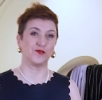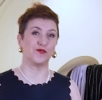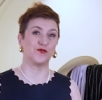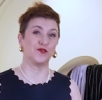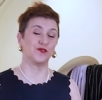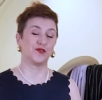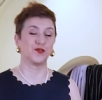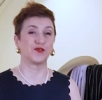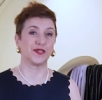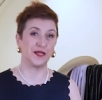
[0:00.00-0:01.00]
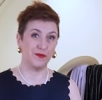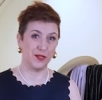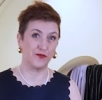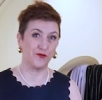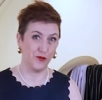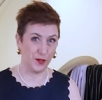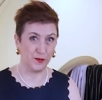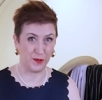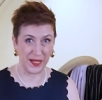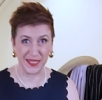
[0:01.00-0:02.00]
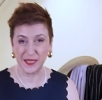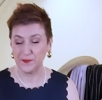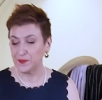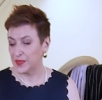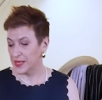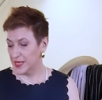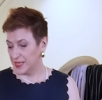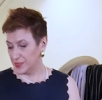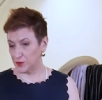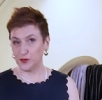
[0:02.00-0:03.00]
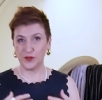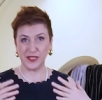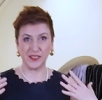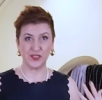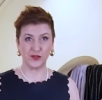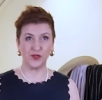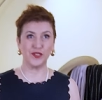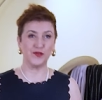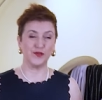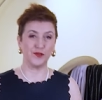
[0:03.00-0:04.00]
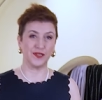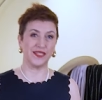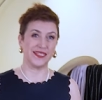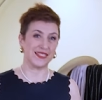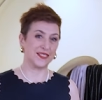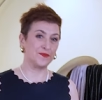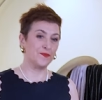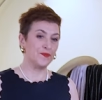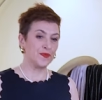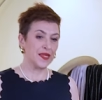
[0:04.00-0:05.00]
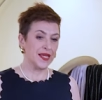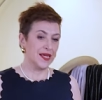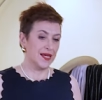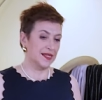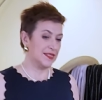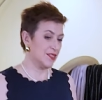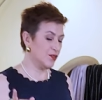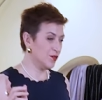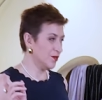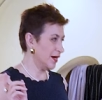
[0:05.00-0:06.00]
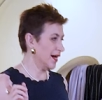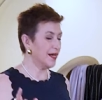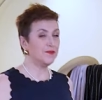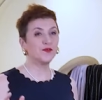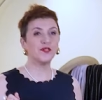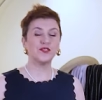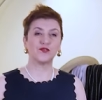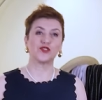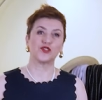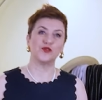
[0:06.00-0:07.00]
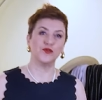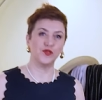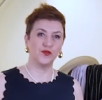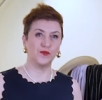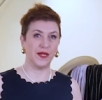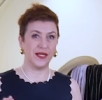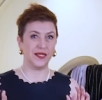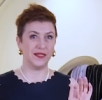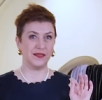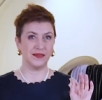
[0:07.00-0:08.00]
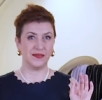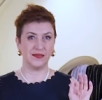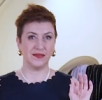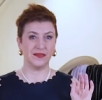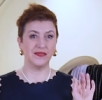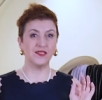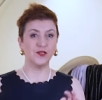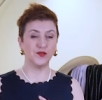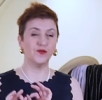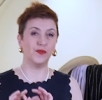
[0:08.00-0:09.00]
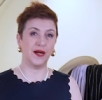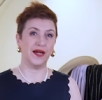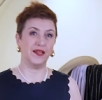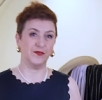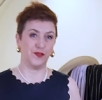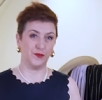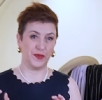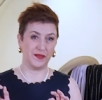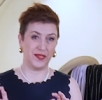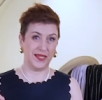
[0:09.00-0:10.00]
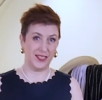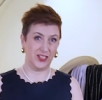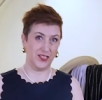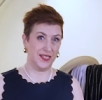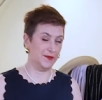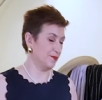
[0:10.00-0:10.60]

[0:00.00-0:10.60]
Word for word: to for to Caribbean for, right? To enjoy all this. So I'm going to show you my new buy from the H&M.